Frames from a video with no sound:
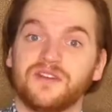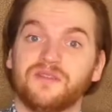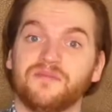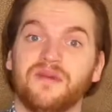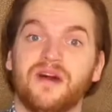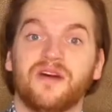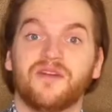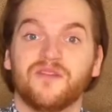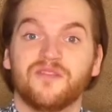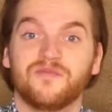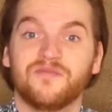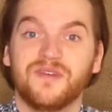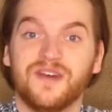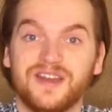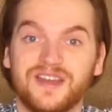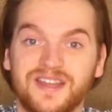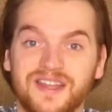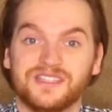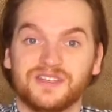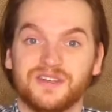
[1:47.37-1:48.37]
amount of
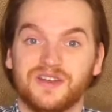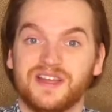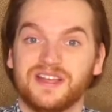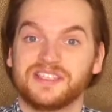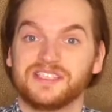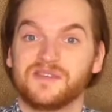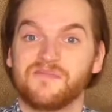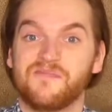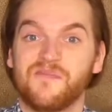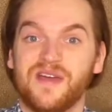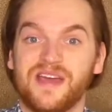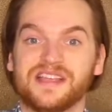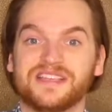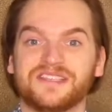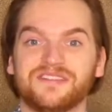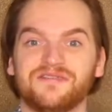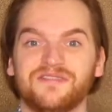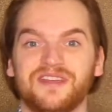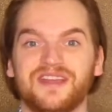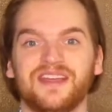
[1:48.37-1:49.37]
money. So that's a
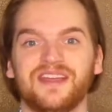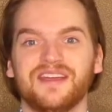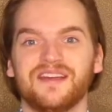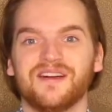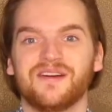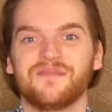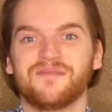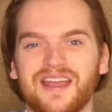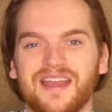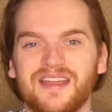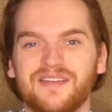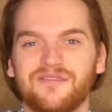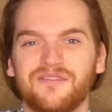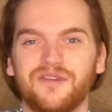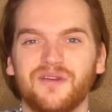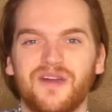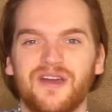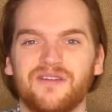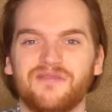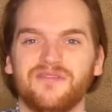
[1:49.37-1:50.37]
passive income. And if
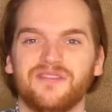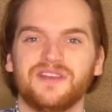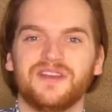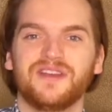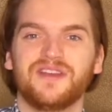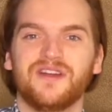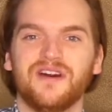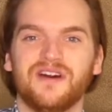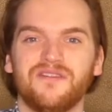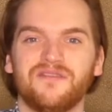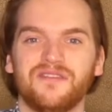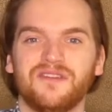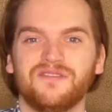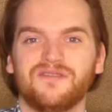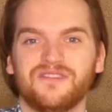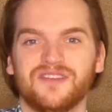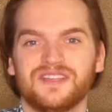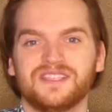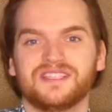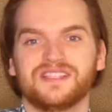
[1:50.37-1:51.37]
you have enough
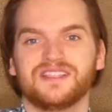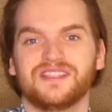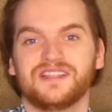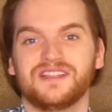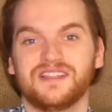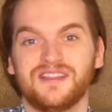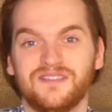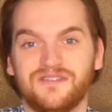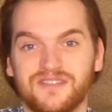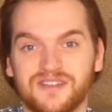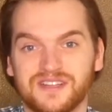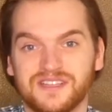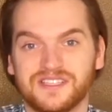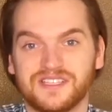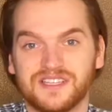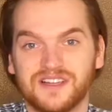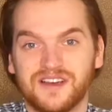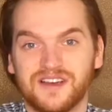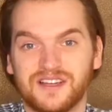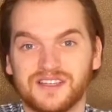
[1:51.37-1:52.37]
invested in dividend
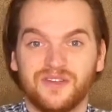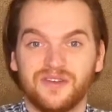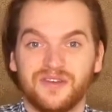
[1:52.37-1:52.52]
stocks, you